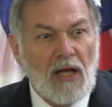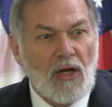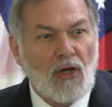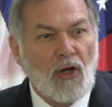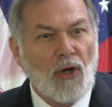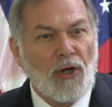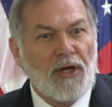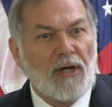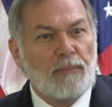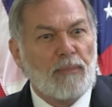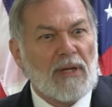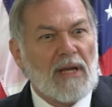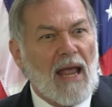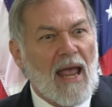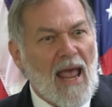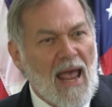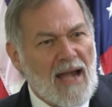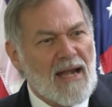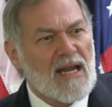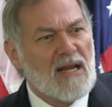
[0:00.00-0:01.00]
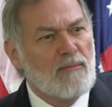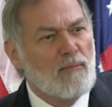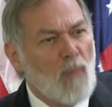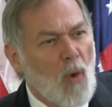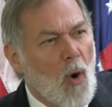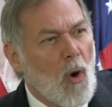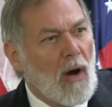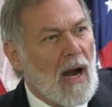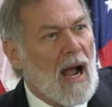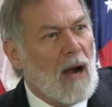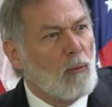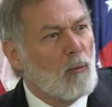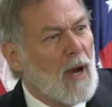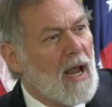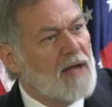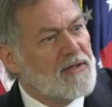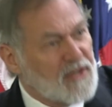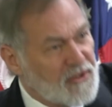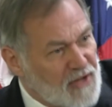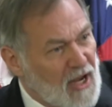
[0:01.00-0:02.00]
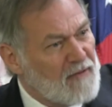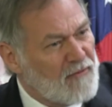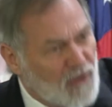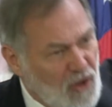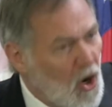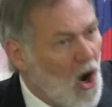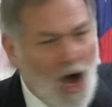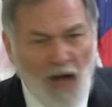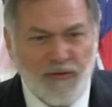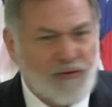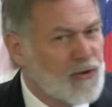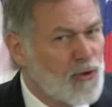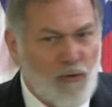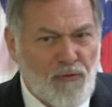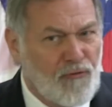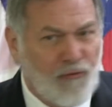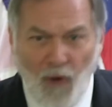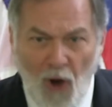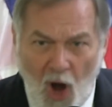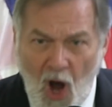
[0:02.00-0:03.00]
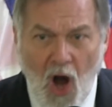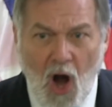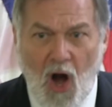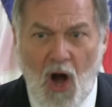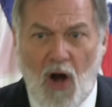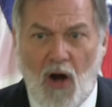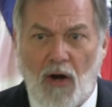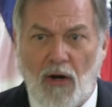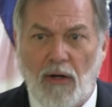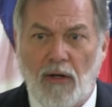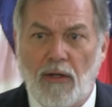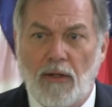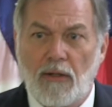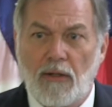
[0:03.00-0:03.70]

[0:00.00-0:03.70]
Could it be any more outrageous? They've gone too far.